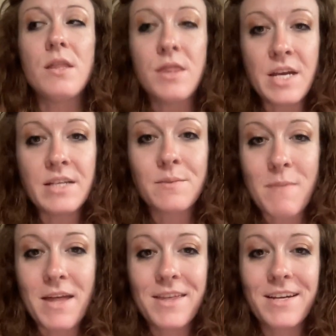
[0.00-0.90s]
These
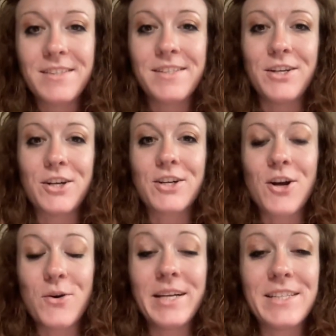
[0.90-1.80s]
methods you're
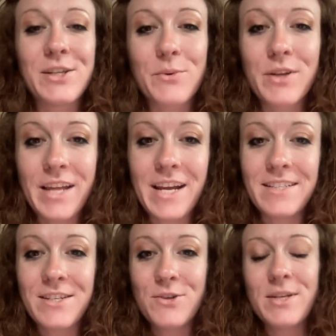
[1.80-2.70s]
going to relate
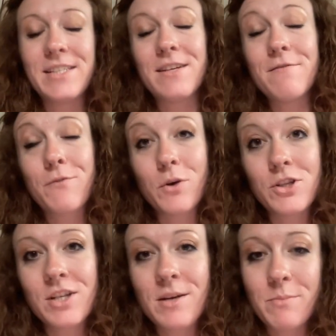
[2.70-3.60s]
to, and it's
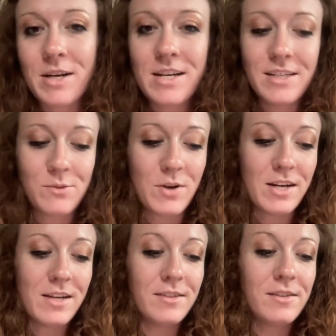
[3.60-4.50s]
unfortunate, but it is what
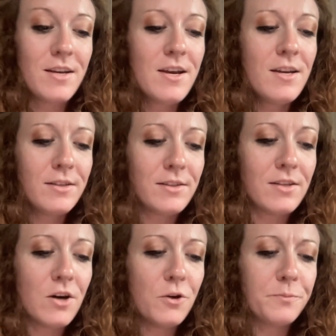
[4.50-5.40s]
it is.
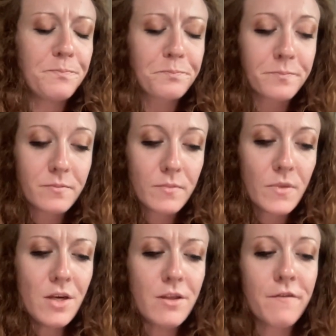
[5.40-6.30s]
So
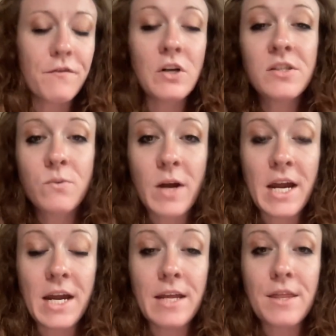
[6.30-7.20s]
the first
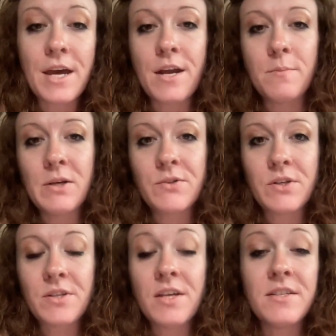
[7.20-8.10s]
way that
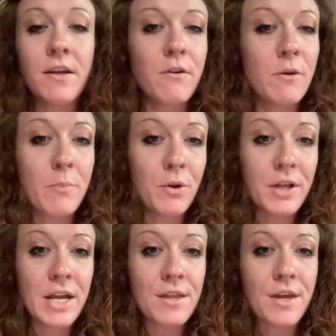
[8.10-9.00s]
abusers continue to bully